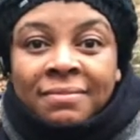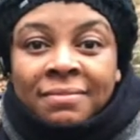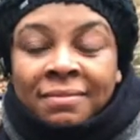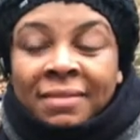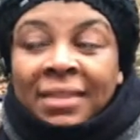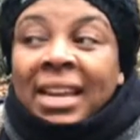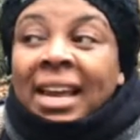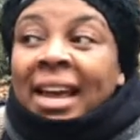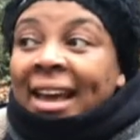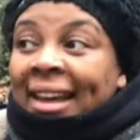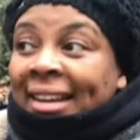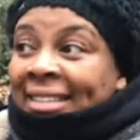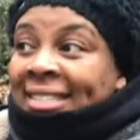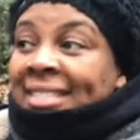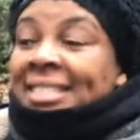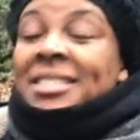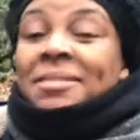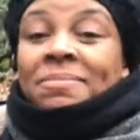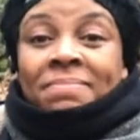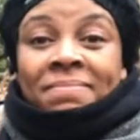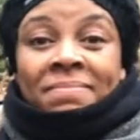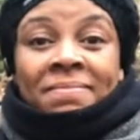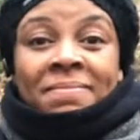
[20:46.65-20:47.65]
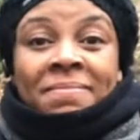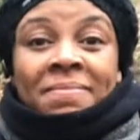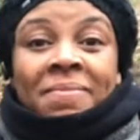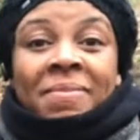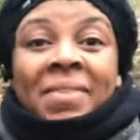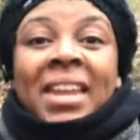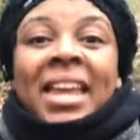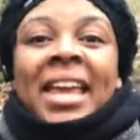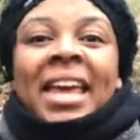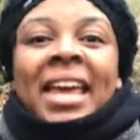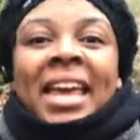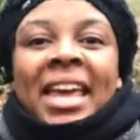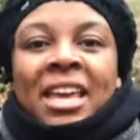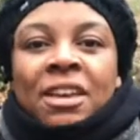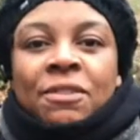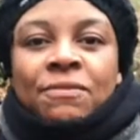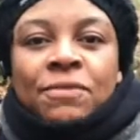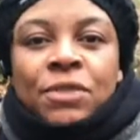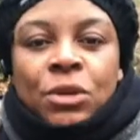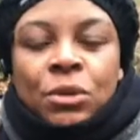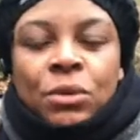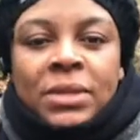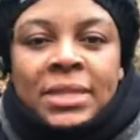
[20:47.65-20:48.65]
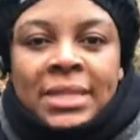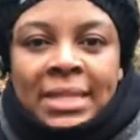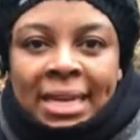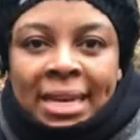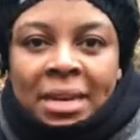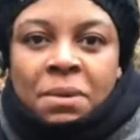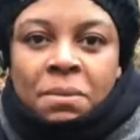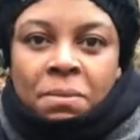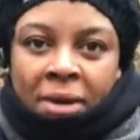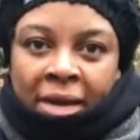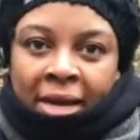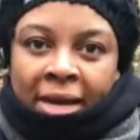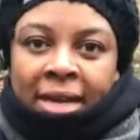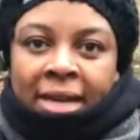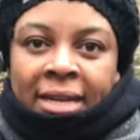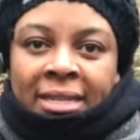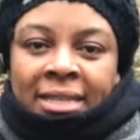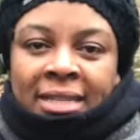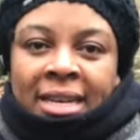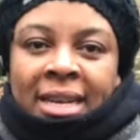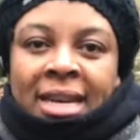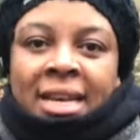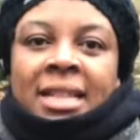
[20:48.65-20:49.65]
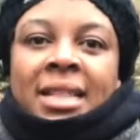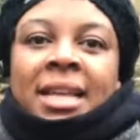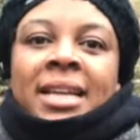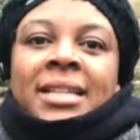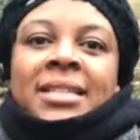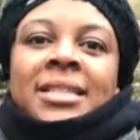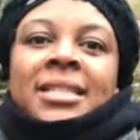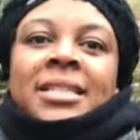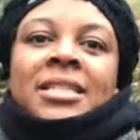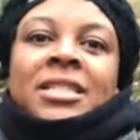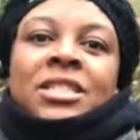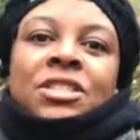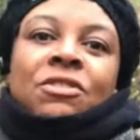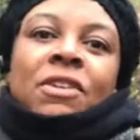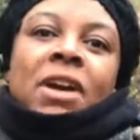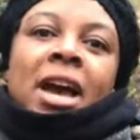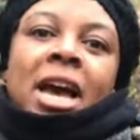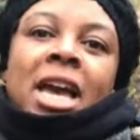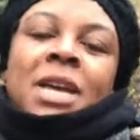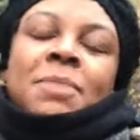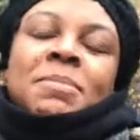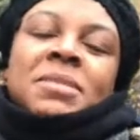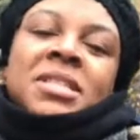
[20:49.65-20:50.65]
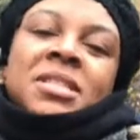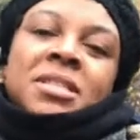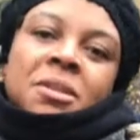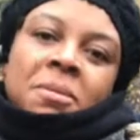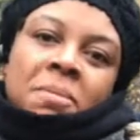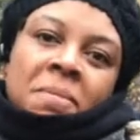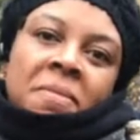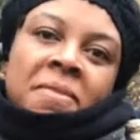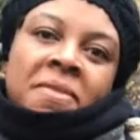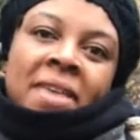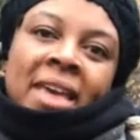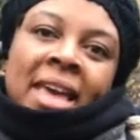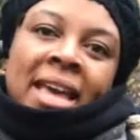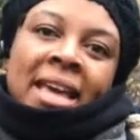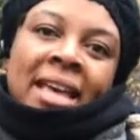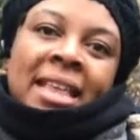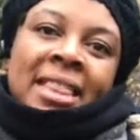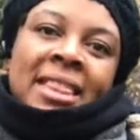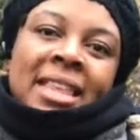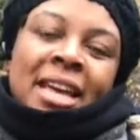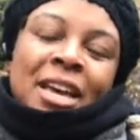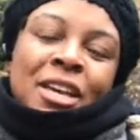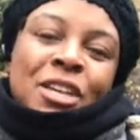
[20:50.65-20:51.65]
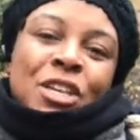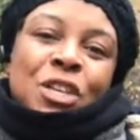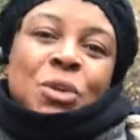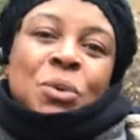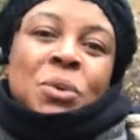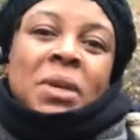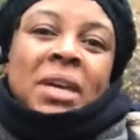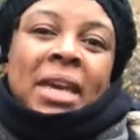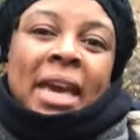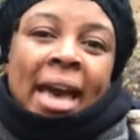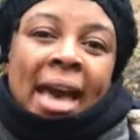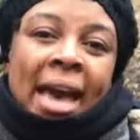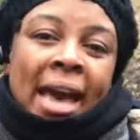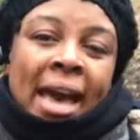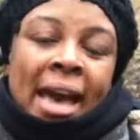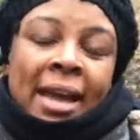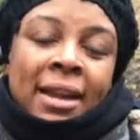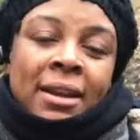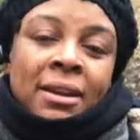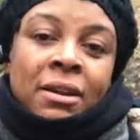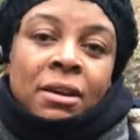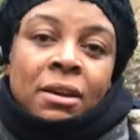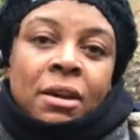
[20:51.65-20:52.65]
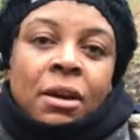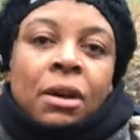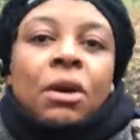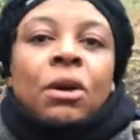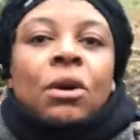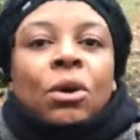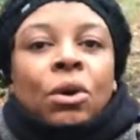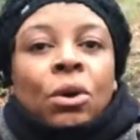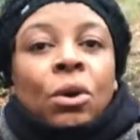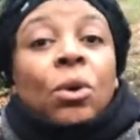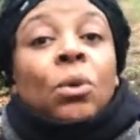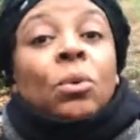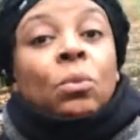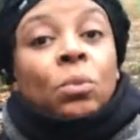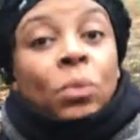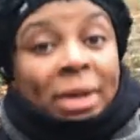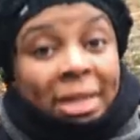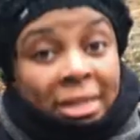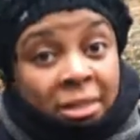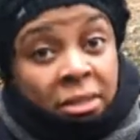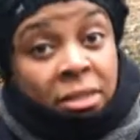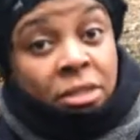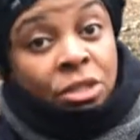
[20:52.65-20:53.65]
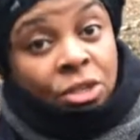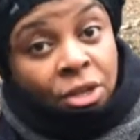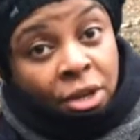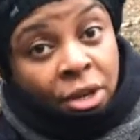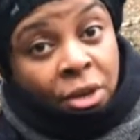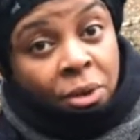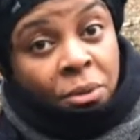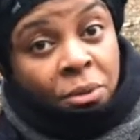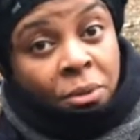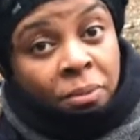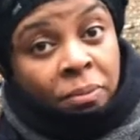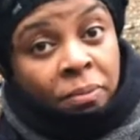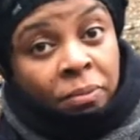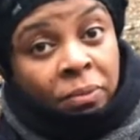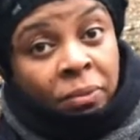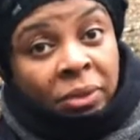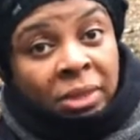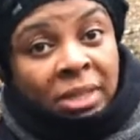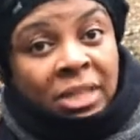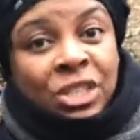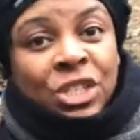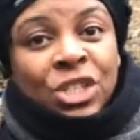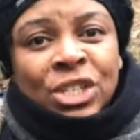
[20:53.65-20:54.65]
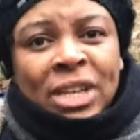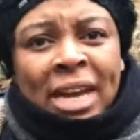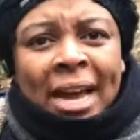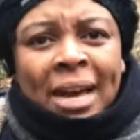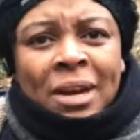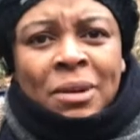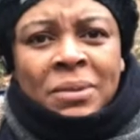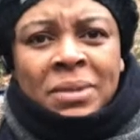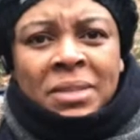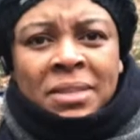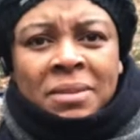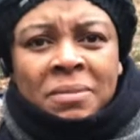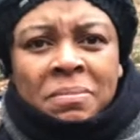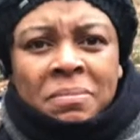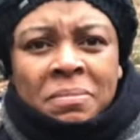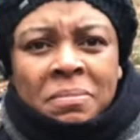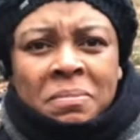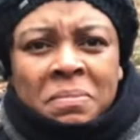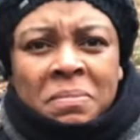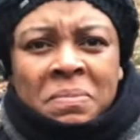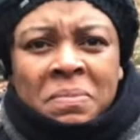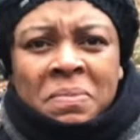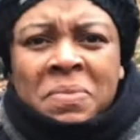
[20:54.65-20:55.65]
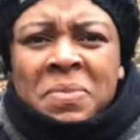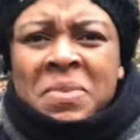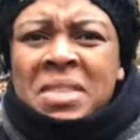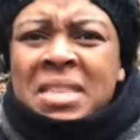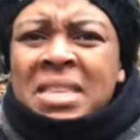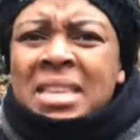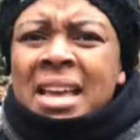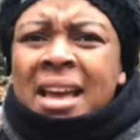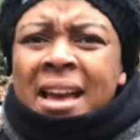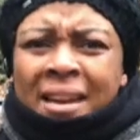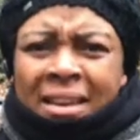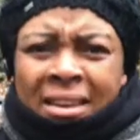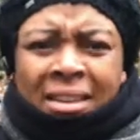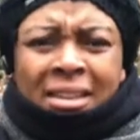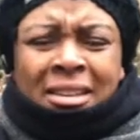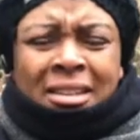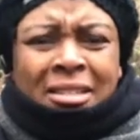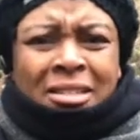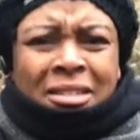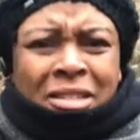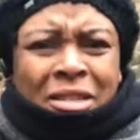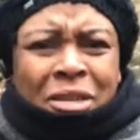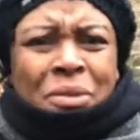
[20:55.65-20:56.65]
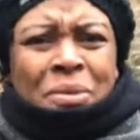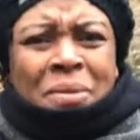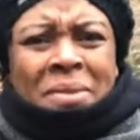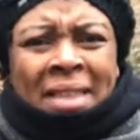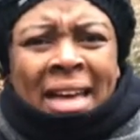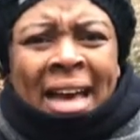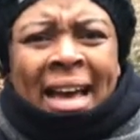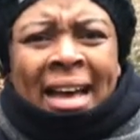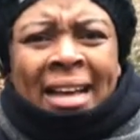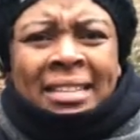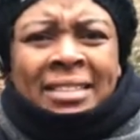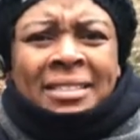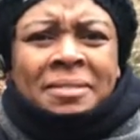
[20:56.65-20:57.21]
And if you see a word that describes something that you can or will do, shout, I can do that.